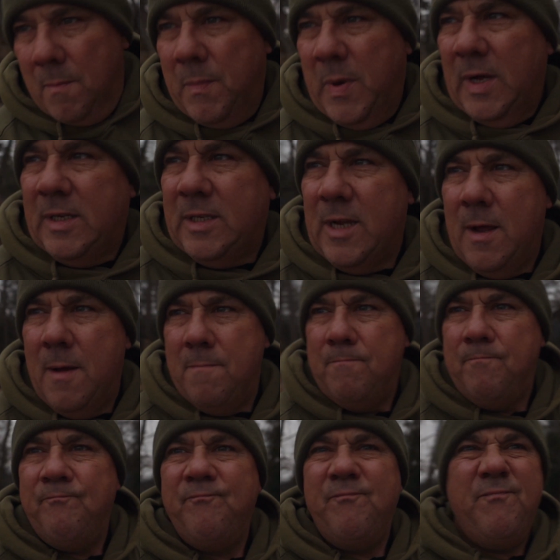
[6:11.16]
But
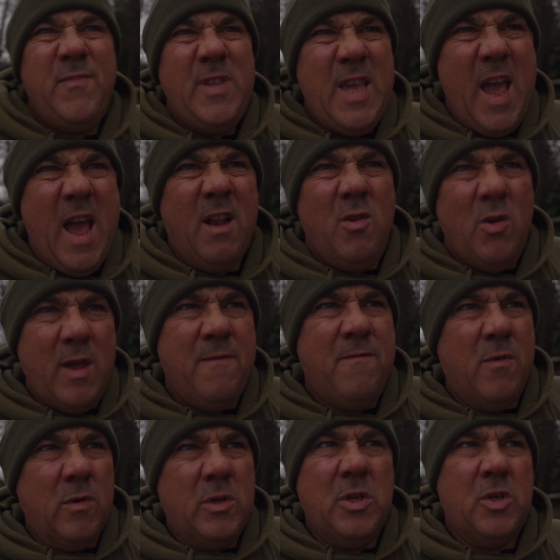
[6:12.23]
yeah, looking
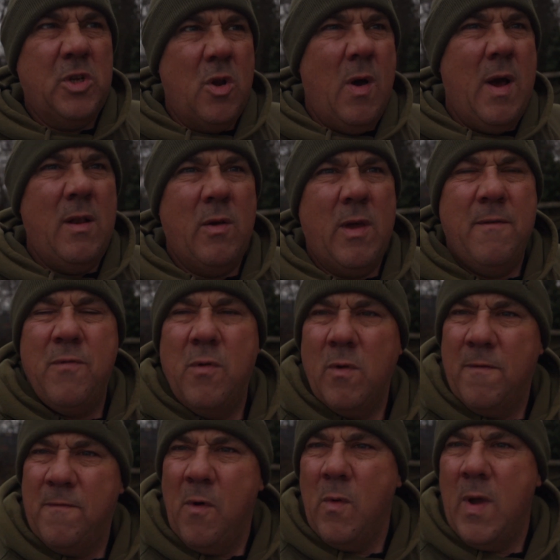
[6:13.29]
forward to tonight, looking
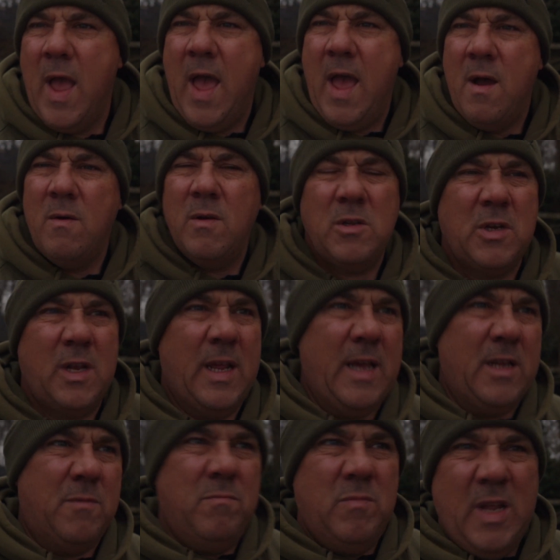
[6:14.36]
forward to 48 hours. Gonna
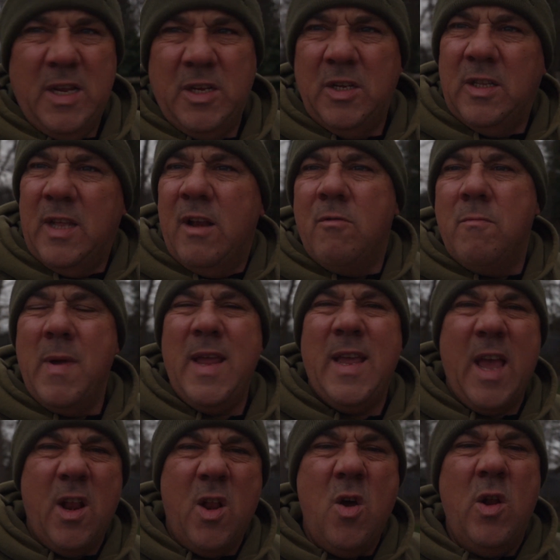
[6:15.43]
get some decent dinner in me,
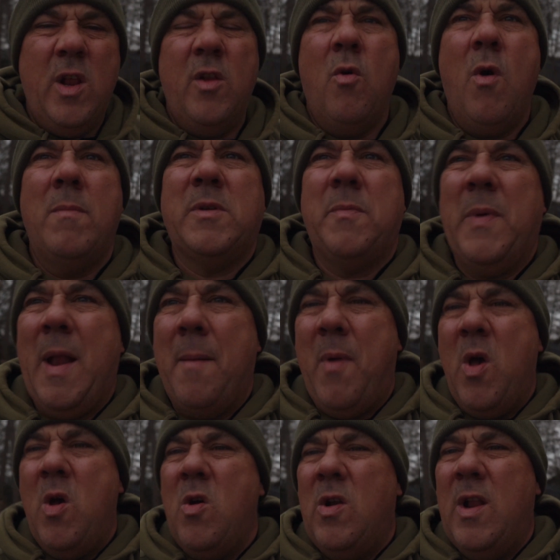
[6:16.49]
get an early night, because I've been up
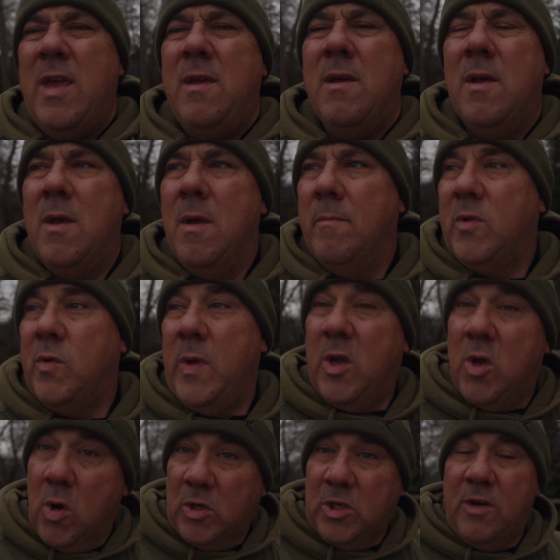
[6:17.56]
early. So we
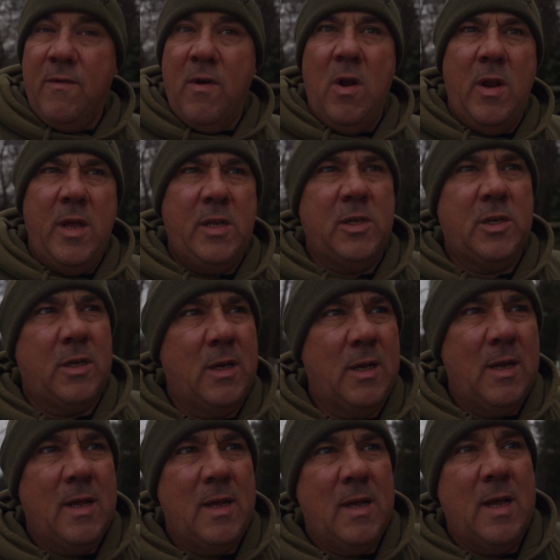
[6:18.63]
got here early to
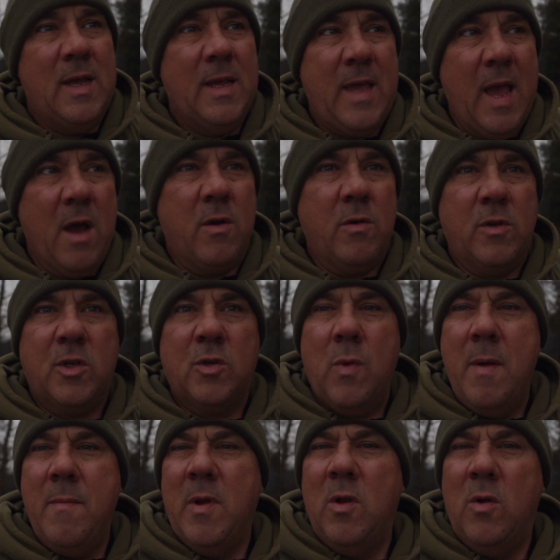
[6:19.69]
get a good
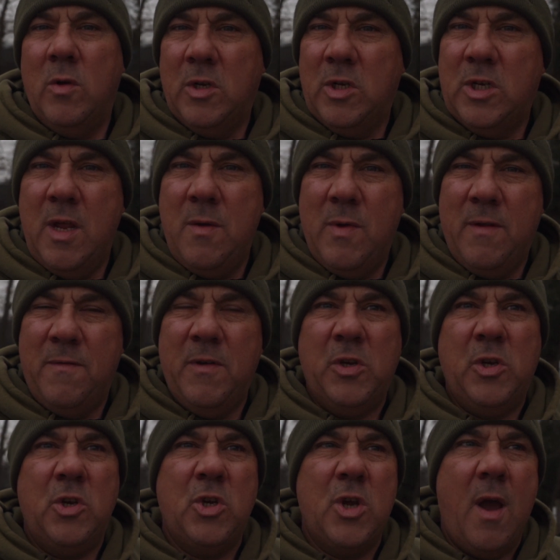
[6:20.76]
swim and look to see where the
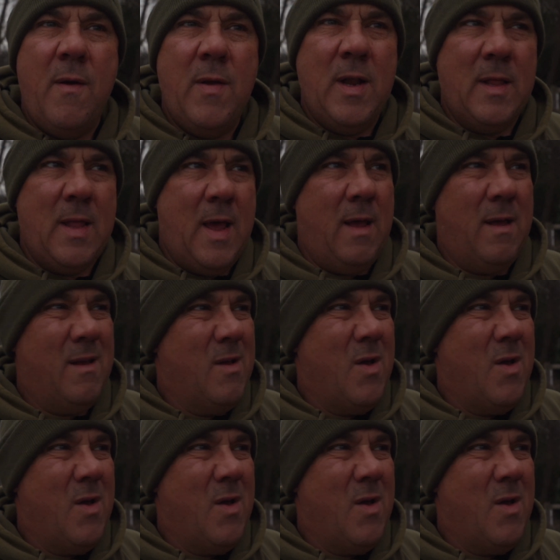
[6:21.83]
fish are showing and that.